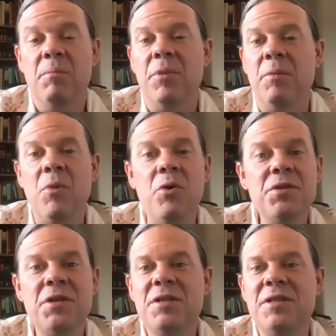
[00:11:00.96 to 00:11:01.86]
But
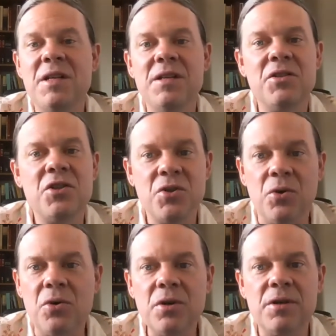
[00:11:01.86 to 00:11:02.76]
Moses didn't
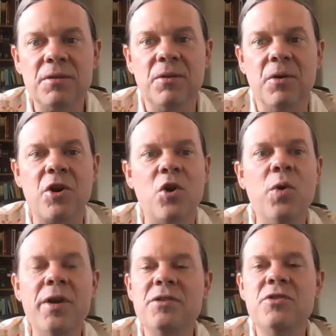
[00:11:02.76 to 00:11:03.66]
sulk or
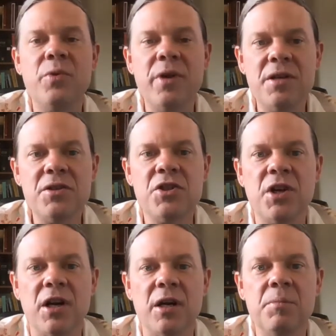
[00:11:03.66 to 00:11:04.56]
quit doing his
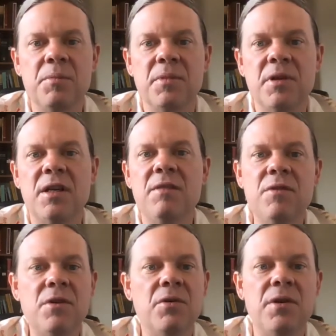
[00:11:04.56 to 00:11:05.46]
job, even
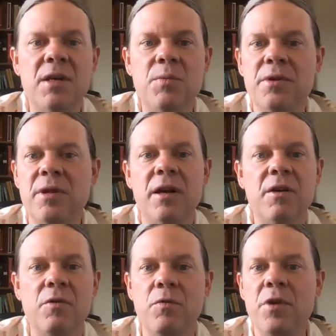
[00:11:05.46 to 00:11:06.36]
though he would not
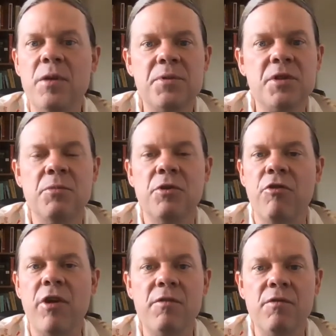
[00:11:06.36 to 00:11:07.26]
reap some
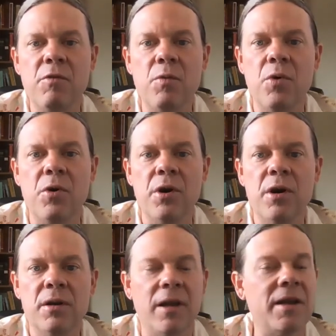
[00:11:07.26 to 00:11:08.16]
great
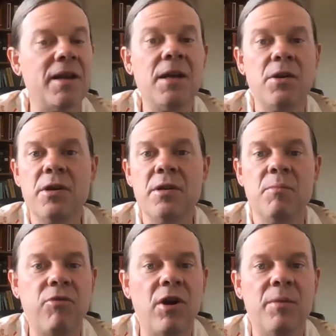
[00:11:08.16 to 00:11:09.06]
reward like entering the
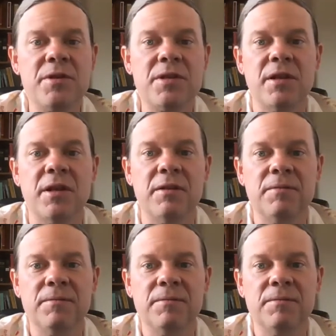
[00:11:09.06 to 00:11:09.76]
promised land.